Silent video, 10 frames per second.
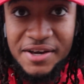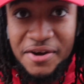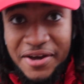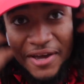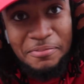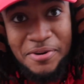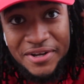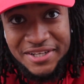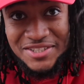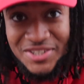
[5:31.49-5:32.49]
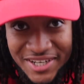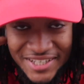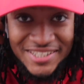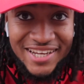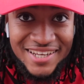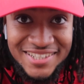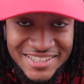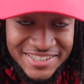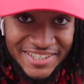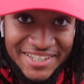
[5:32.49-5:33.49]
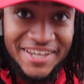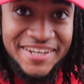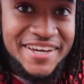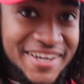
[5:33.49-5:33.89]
Go ahead and pull these dreads down and shit like that.